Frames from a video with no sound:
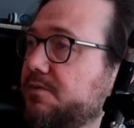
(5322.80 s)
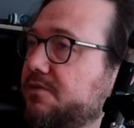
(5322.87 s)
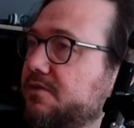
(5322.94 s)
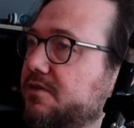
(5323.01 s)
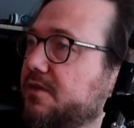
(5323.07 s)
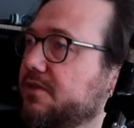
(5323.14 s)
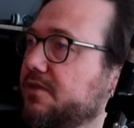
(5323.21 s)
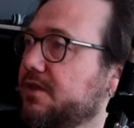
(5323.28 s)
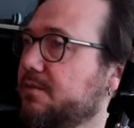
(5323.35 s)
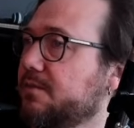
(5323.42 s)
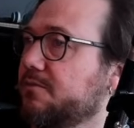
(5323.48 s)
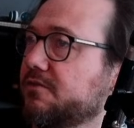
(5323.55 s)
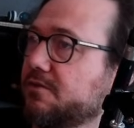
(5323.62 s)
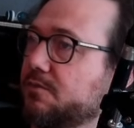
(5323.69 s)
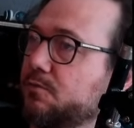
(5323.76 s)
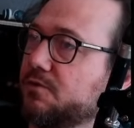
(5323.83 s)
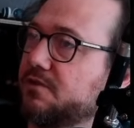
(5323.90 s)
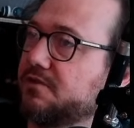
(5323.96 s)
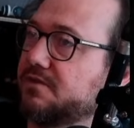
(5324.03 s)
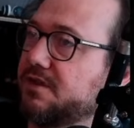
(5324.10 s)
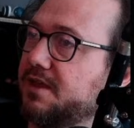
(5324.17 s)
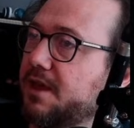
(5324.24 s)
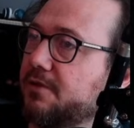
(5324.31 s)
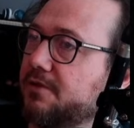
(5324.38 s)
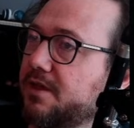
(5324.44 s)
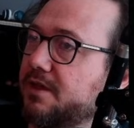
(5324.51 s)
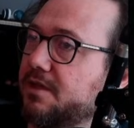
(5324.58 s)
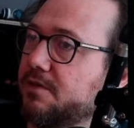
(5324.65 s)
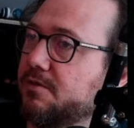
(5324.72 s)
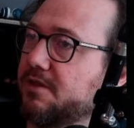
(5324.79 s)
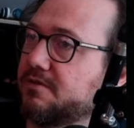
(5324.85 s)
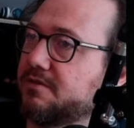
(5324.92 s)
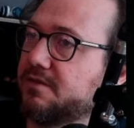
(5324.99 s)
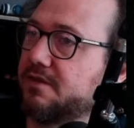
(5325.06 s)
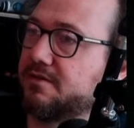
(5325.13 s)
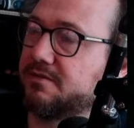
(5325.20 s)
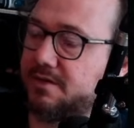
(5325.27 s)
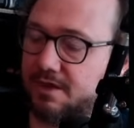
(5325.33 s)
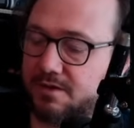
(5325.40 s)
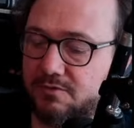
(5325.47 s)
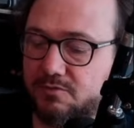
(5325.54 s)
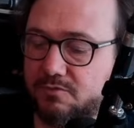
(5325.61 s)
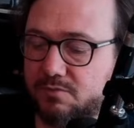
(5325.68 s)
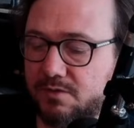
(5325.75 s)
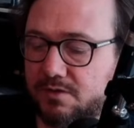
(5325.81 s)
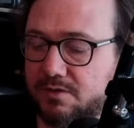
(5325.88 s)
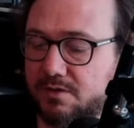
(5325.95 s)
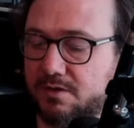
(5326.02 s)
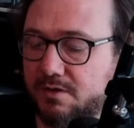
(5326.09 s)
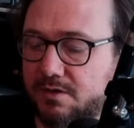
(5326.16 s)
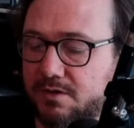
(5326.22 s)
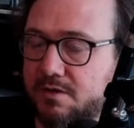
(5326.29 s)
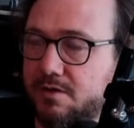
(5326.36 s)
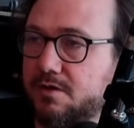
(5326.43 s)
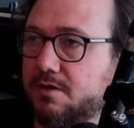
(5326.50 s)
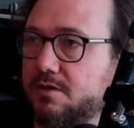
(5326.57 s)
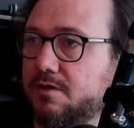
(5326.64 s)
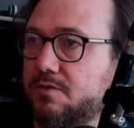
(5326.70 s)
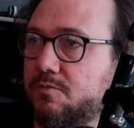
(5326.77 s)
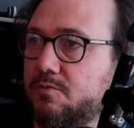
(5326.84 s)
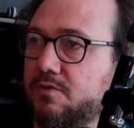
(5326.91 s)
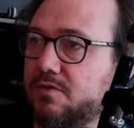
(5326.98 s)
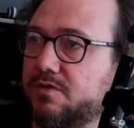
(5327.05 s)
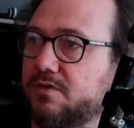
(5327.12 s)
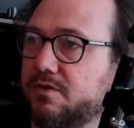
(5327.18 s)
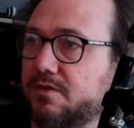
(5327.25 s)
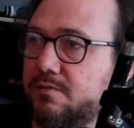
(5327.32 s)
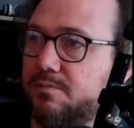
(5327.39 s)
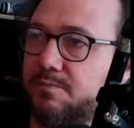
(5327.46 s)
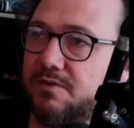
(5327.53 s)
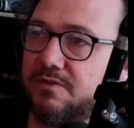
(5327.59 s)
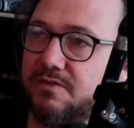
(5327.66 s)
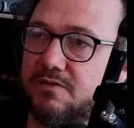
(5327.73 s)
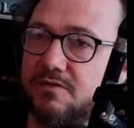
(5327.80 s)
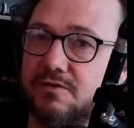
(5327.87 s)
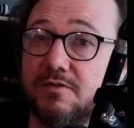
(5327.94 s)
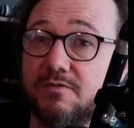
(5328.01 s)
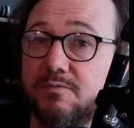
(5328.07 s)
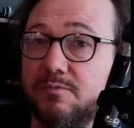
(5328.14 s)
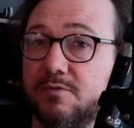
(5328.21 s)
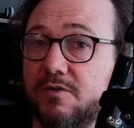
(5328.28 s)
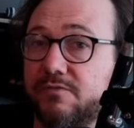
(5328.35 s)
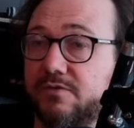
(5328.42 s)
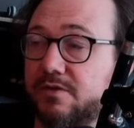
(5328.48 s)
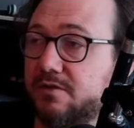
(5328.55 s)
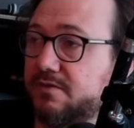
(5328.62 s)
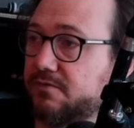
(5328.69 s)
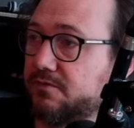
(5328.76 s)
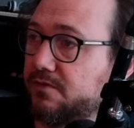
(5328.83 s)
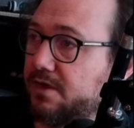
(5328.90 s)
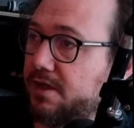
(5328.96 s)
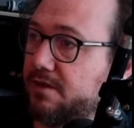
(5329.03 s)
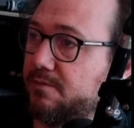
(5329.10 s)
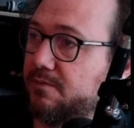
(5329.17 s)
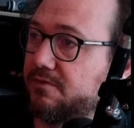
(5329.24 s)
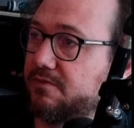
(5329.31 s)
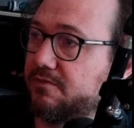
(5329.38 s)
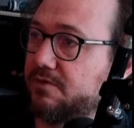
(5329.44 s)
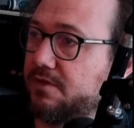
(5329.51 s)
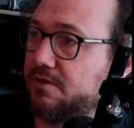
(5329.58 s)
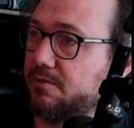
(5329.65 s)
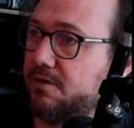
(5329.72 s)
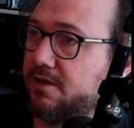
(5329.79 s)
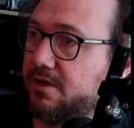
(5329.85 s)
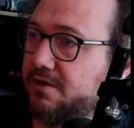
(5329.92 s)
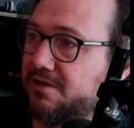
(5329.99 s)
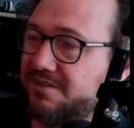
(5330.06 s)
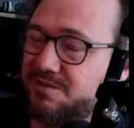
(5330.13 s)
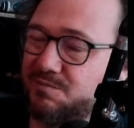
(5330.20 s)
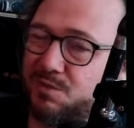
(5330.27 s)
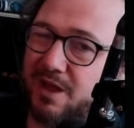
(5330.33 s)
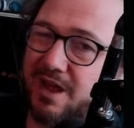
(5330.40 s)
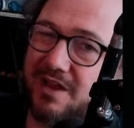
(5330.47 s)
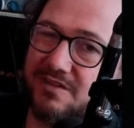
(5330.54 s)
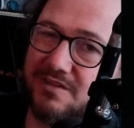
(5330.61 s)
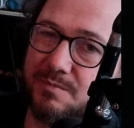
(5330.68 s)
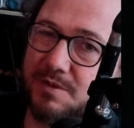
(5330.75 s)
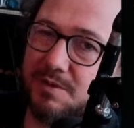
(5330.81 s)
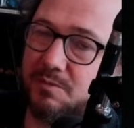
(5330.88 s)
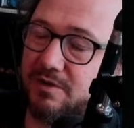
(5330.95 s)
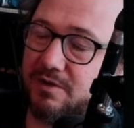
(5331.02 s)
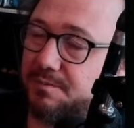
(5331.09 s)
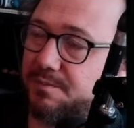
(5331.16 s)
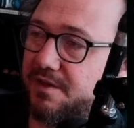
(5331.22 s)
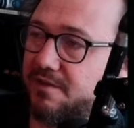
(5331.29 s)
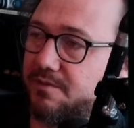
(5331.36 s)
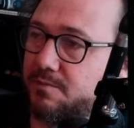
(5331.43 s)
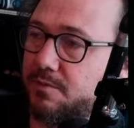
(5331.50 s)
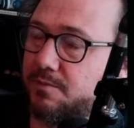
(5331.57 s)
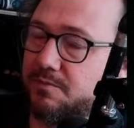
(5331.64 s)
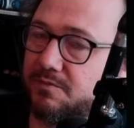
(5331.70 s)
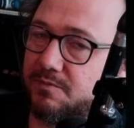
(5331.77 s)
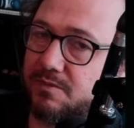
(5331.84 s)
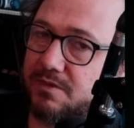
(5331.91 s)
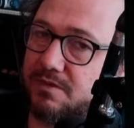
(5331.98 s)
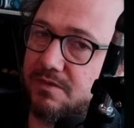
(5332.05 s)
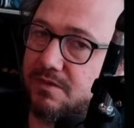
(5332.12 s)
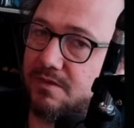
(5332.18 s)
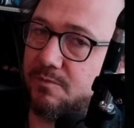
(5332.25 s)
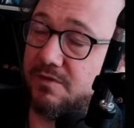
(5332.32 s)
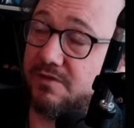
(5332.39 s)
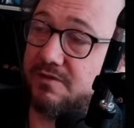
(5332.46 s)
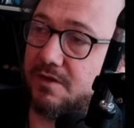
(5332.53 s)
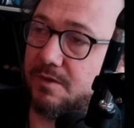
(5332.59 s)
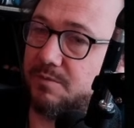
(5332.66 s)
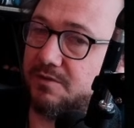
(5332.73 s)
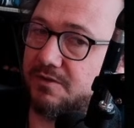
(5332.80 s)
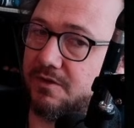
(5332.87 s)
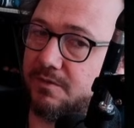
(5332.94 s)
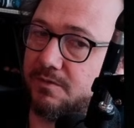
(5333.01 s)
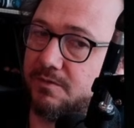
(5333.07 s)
the other game because I want to see how that UX thing is handled with the position of the different elements of the UI, because it might actually be one of the biggest problems with Cybertile.